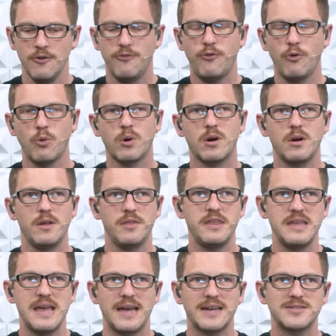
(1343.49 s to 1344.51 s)
for
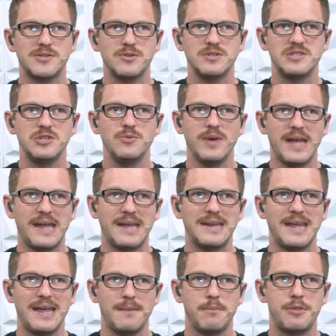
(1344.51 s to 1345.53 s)
the X thirty-two
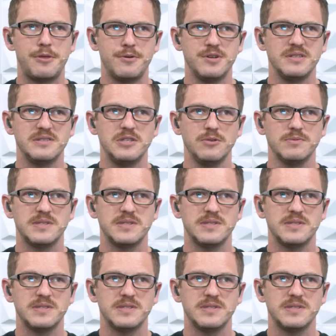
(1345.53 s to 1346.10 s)
and M thirty-two.